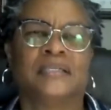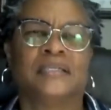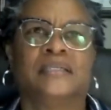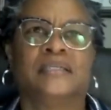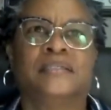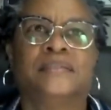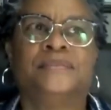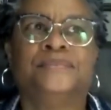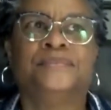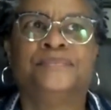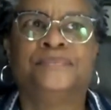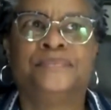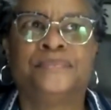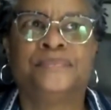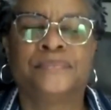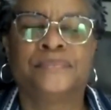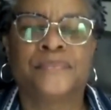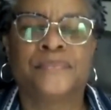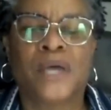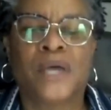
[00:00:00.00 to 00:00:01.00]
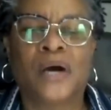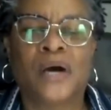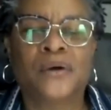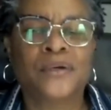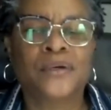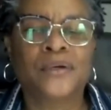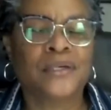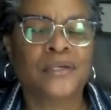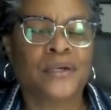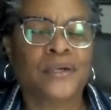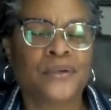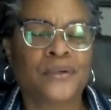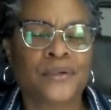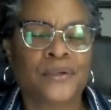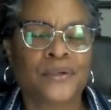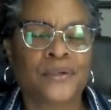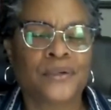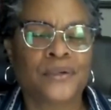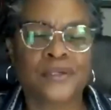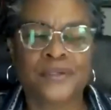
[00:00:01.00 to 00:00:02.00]
or no? oral, oral
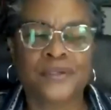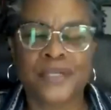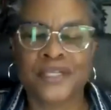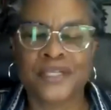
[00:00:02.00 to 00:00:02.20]
histories